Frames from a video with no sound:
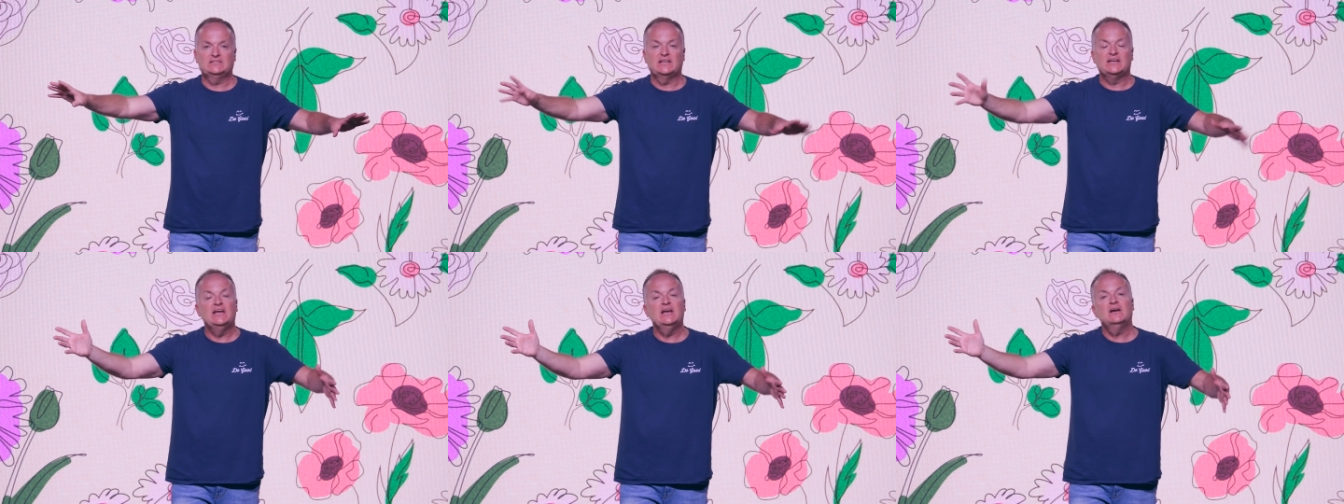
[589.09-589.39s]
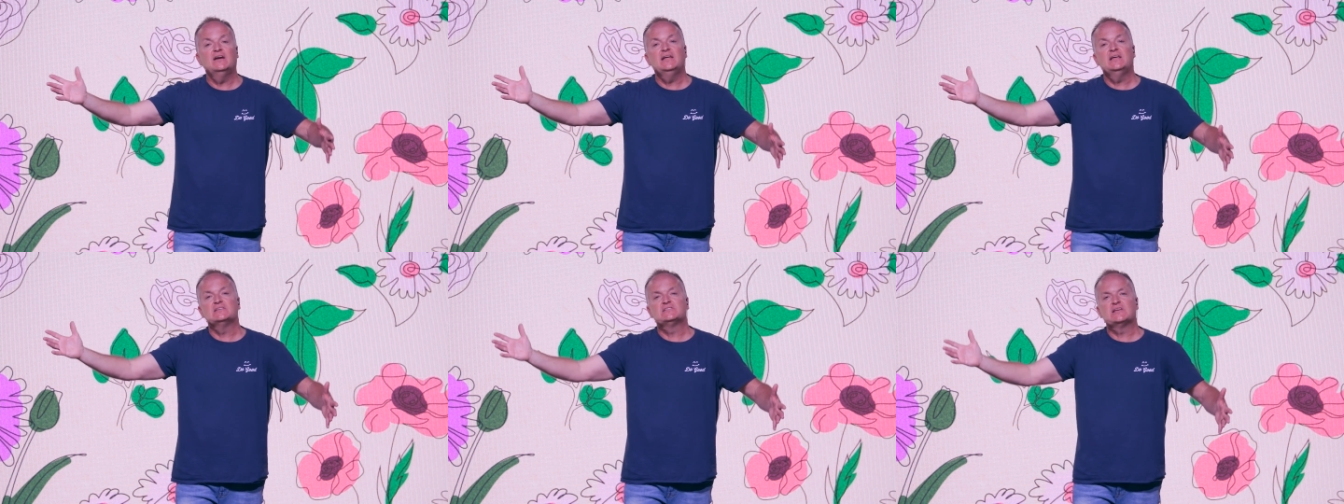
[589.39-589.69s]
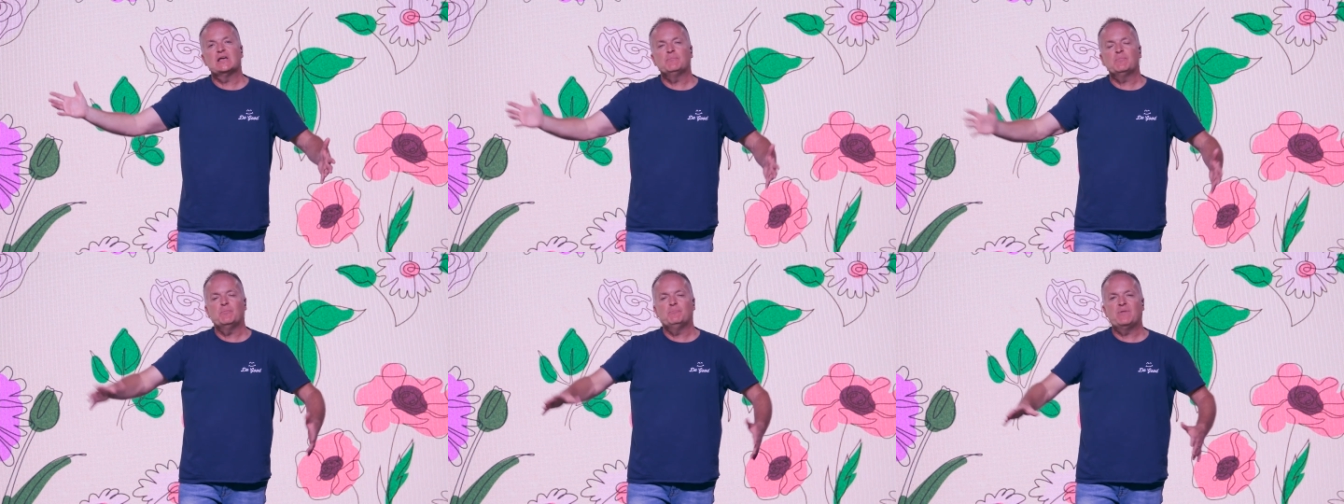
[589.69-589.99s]
And here he is
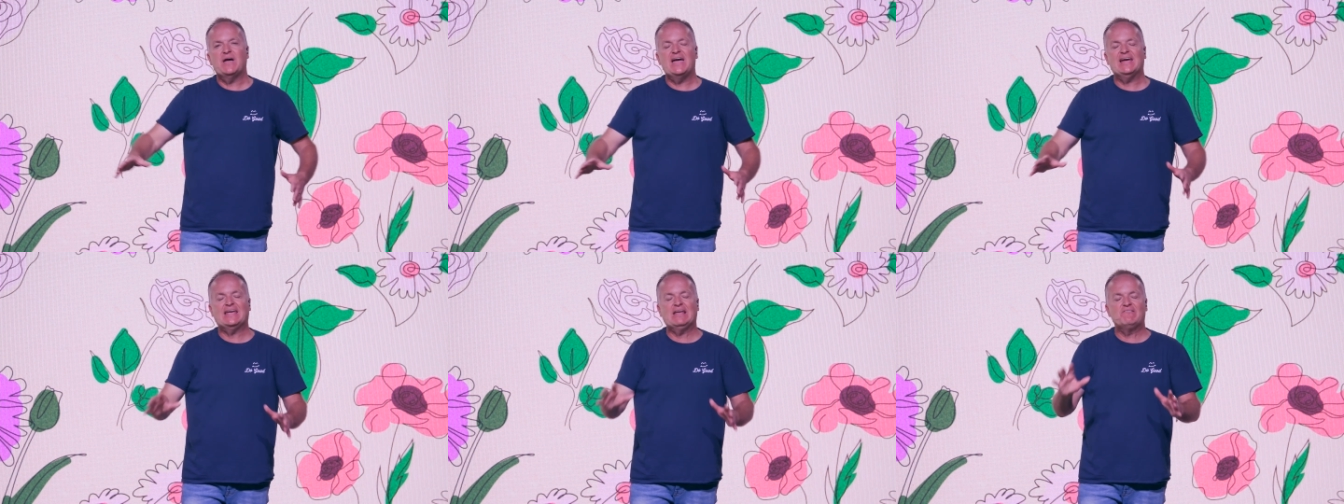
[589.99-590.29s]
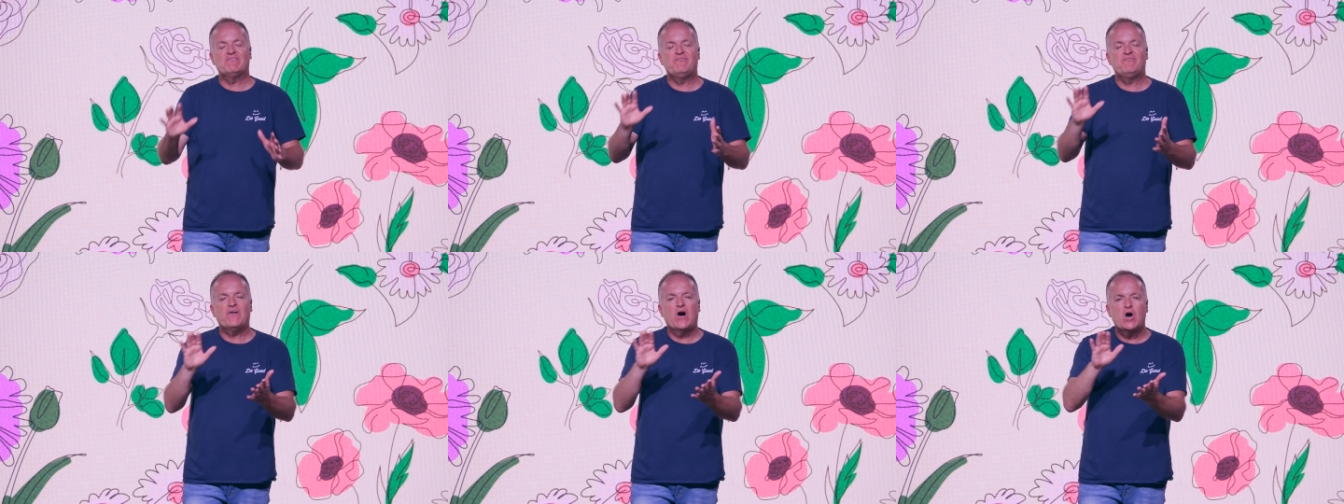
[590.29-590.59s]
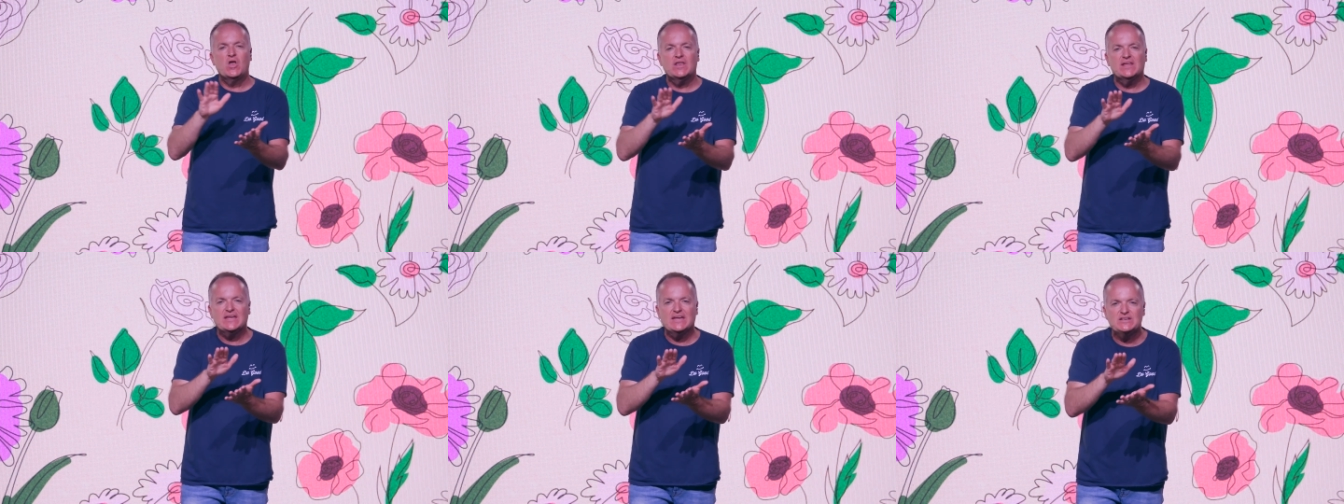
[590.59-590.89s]
coming back and
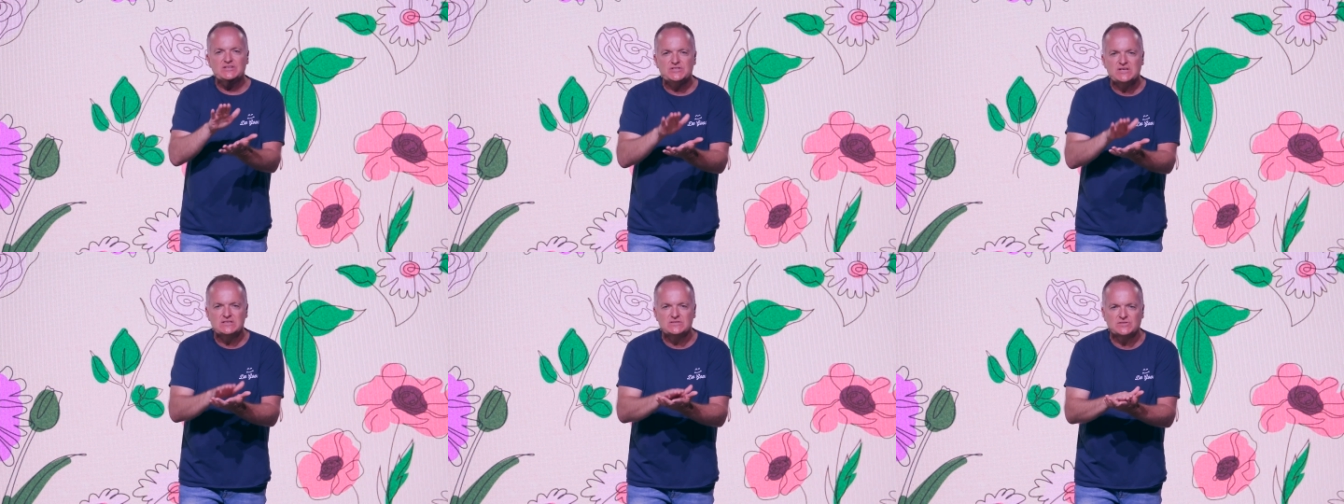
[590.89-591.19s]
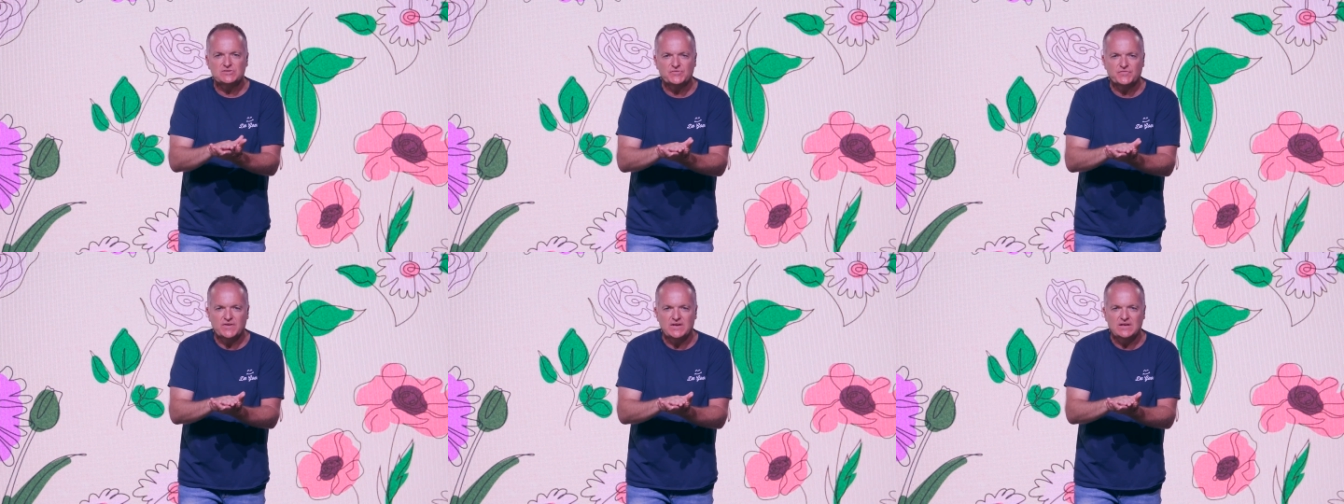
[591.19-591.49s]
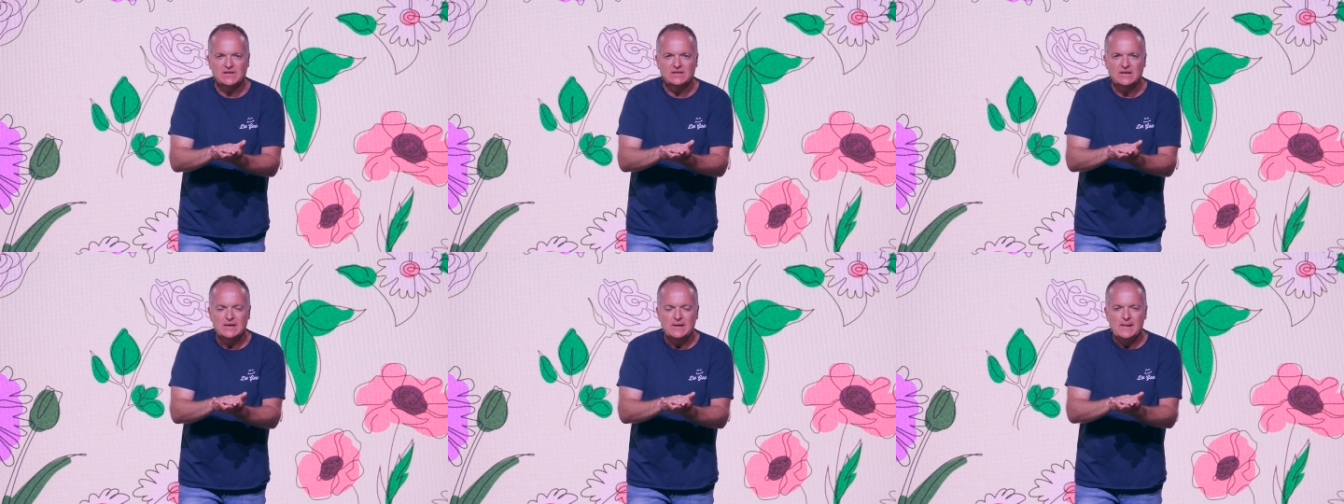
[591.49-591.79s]
falling at Jesus'
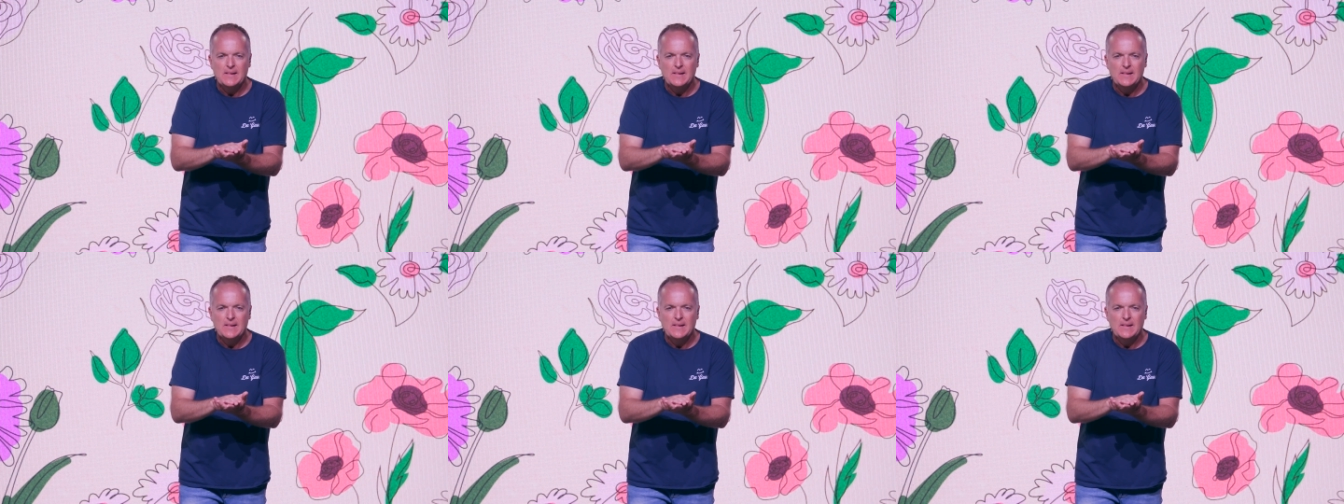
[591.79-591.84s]
feet